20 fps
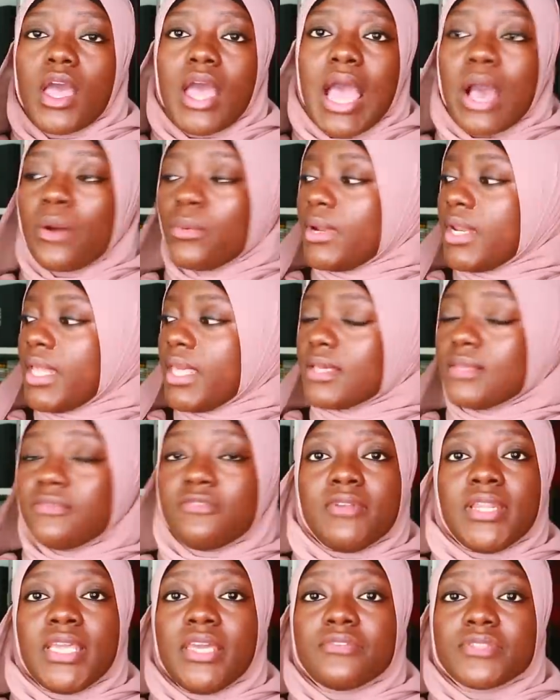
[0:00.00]
I will leave,
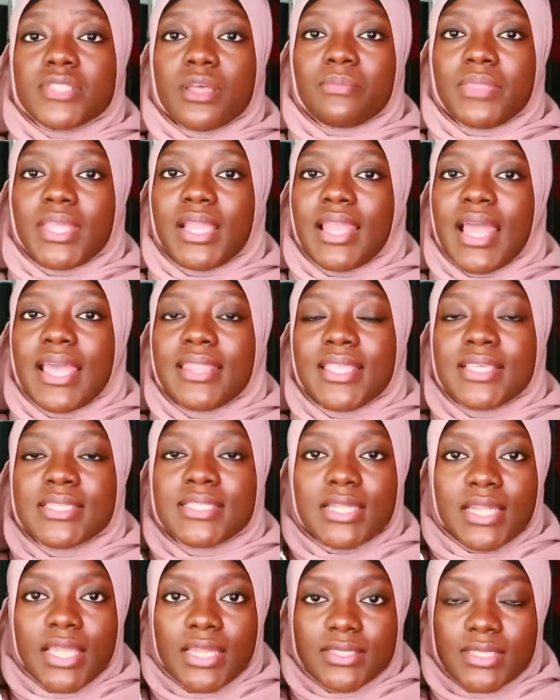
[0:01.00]
leave, something like
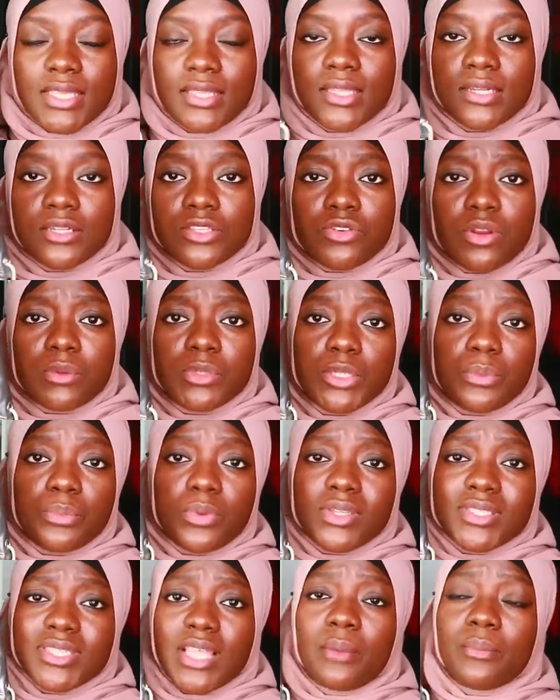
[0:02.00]
this linked in the description
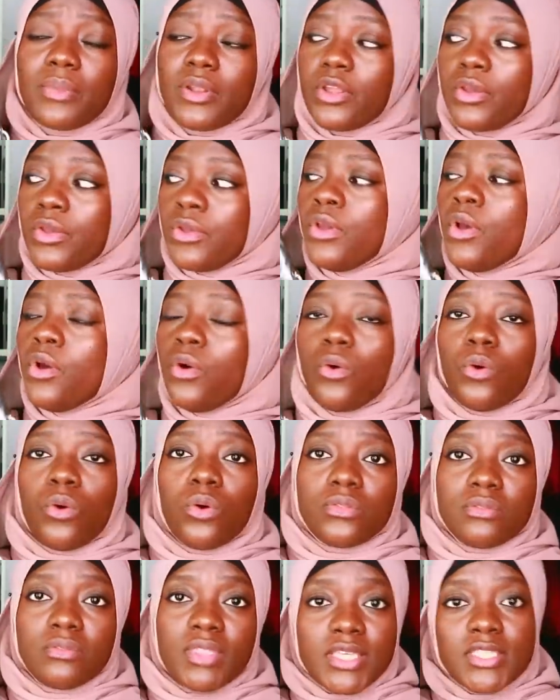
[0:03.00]
box down below
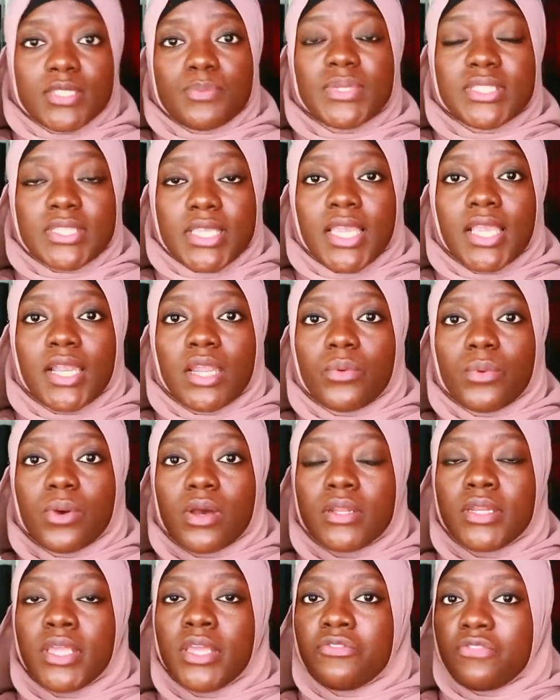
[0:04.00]
or this particular
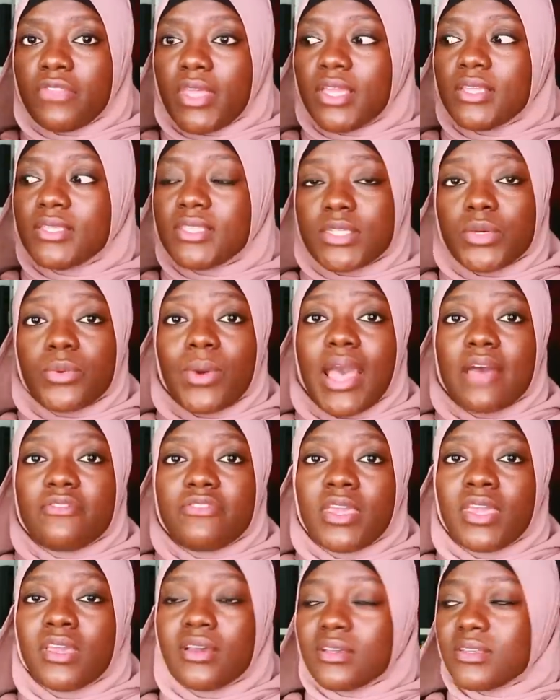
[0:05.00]
one if they still
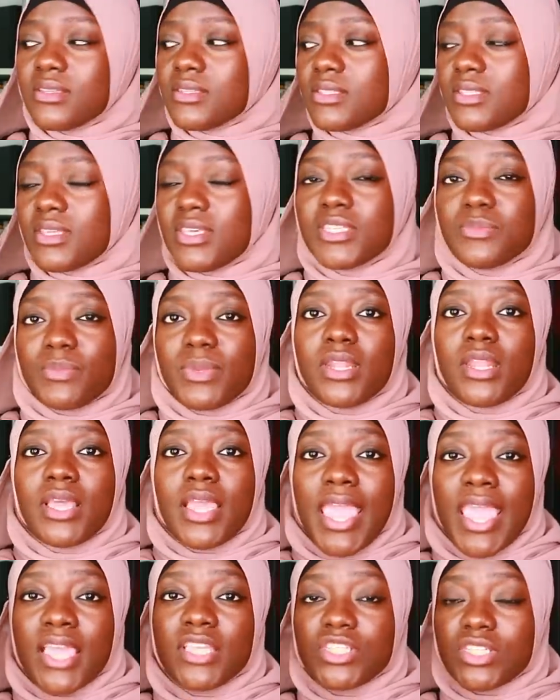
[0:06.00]
have it because it's been
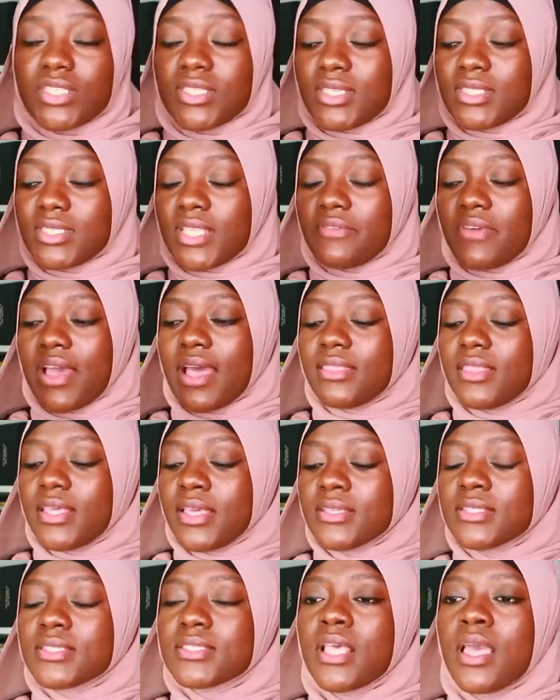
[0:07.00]
ages since I've had
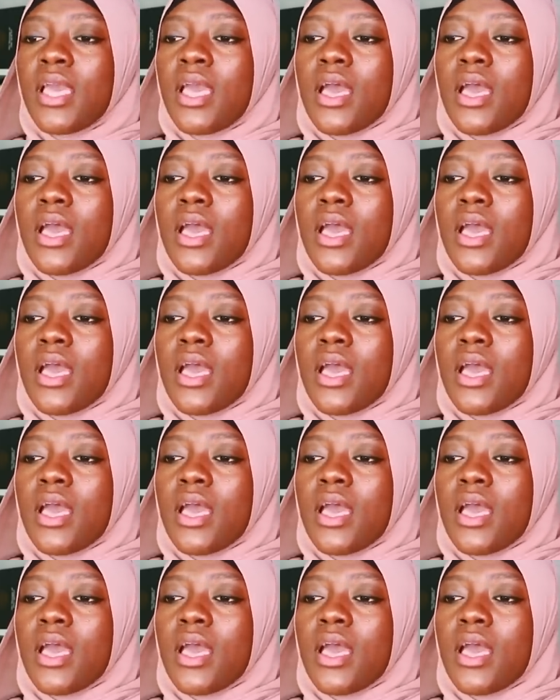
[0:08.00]
this.